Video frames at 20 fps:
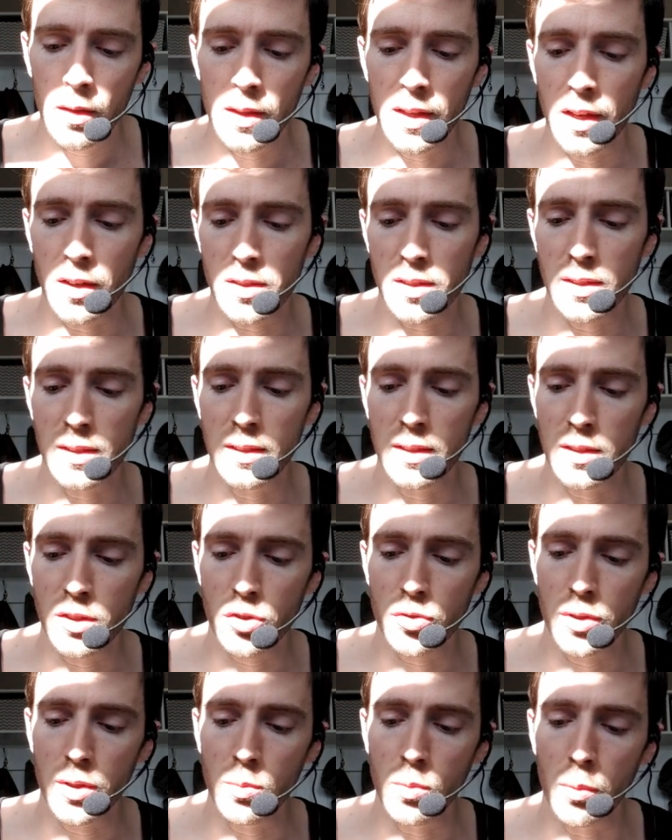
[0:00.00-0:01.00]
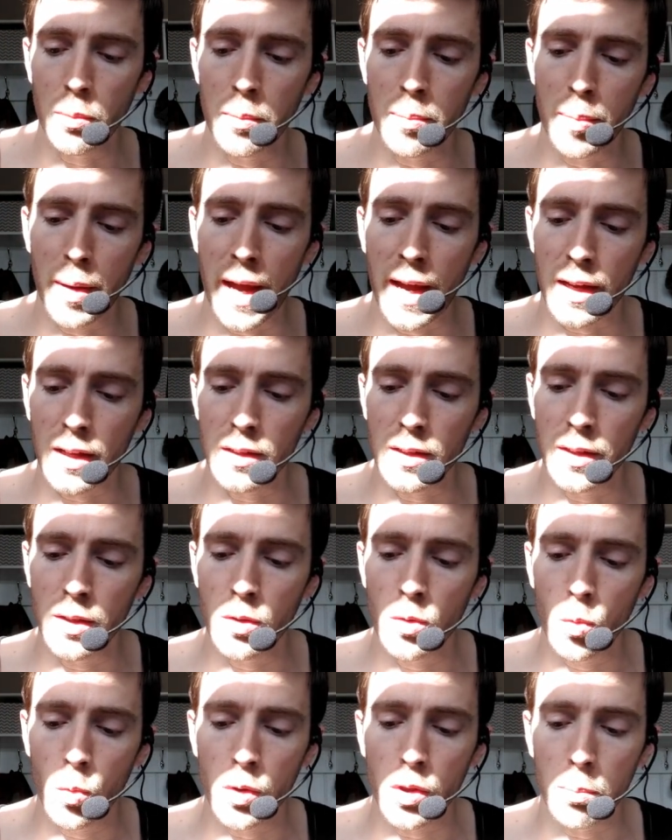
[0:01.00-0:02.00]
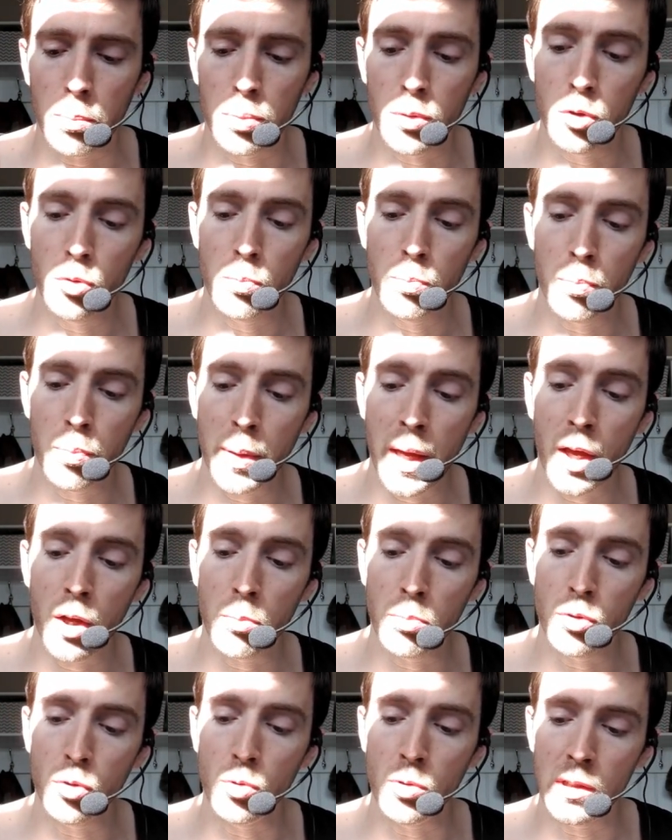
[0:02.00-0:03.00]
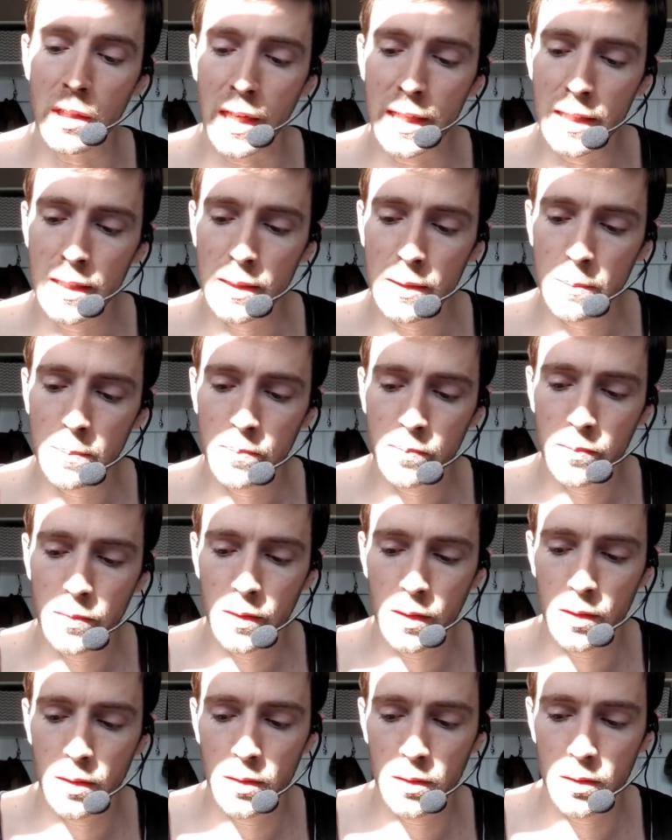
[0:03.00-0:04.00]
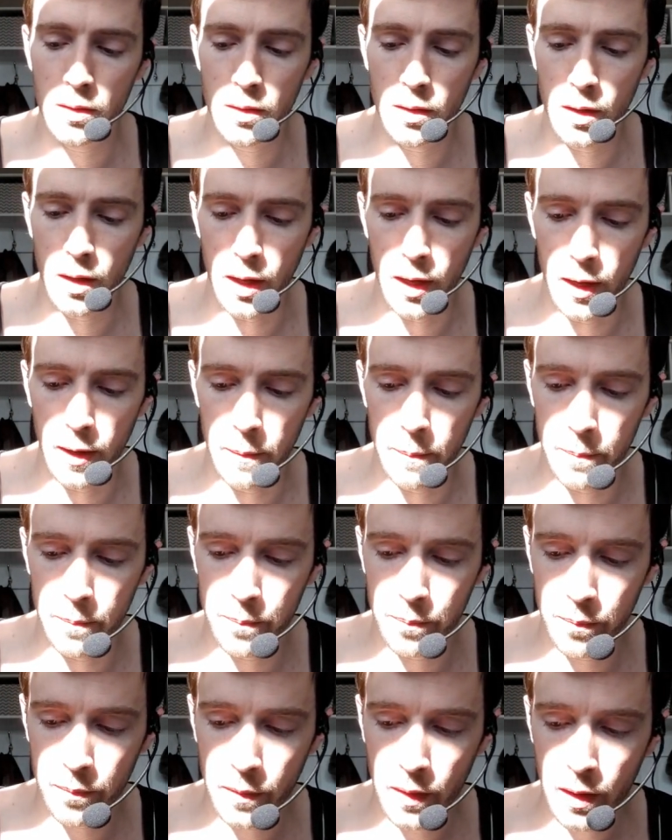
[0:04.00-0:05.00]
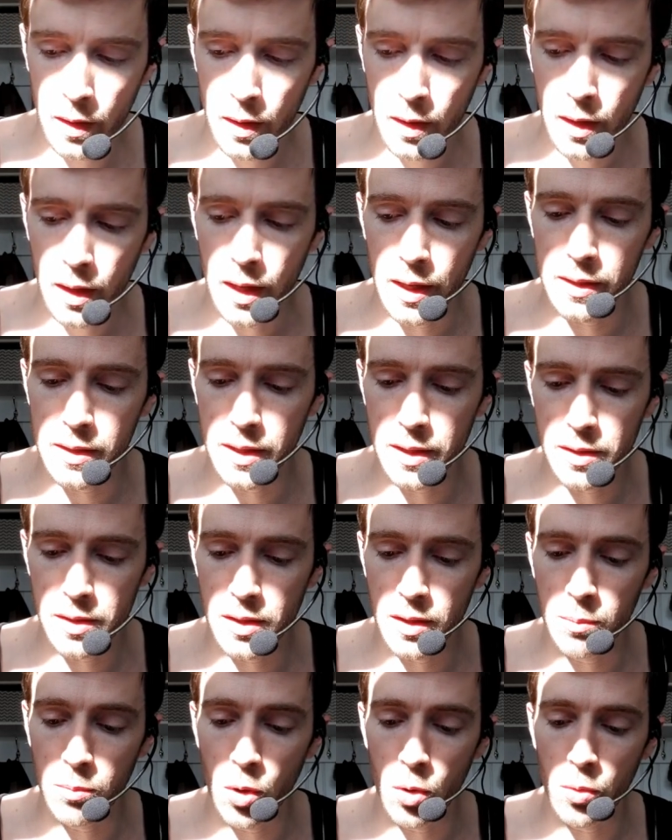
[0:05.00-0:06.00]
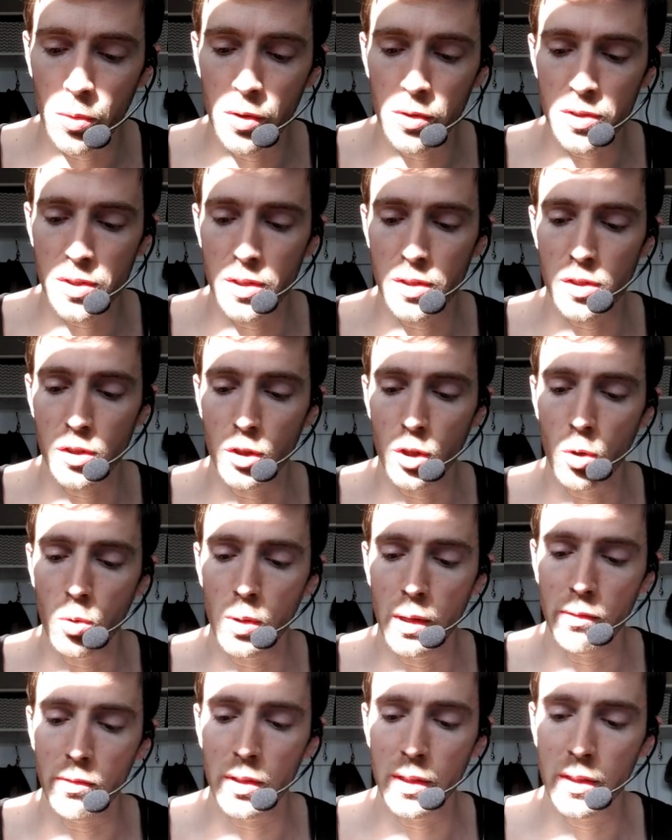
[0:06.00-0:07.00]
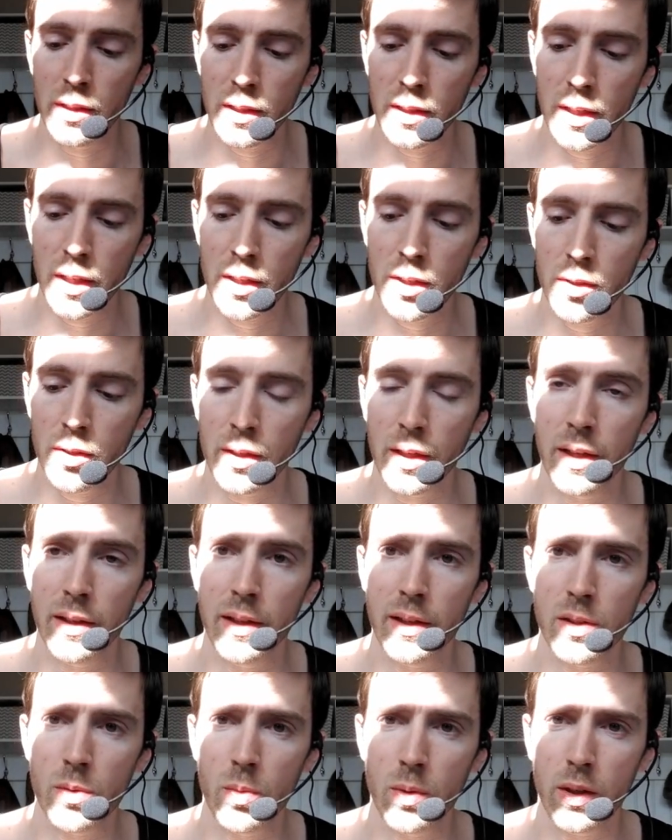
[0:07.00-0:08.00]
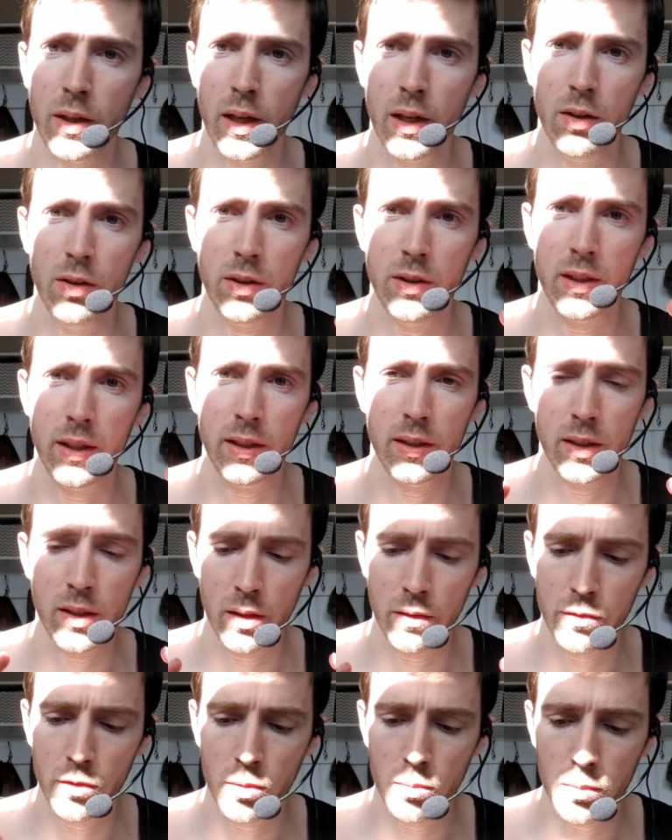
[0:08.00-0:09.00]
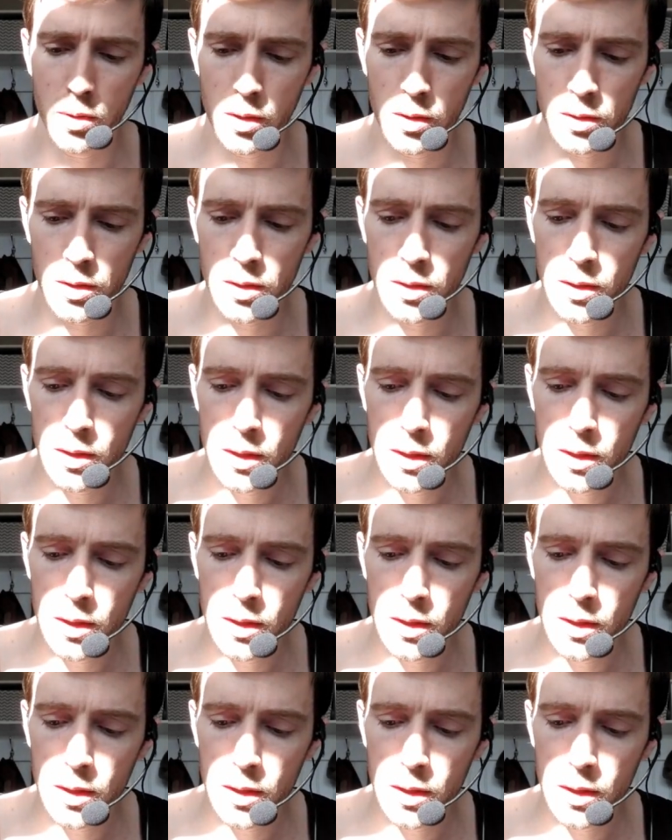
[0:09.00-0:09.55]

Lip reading: The LCD screen will be backlit with a pale blue light. In TC mode, there's this low-level indicator. Again, that's what kind of looks like cell phone bars,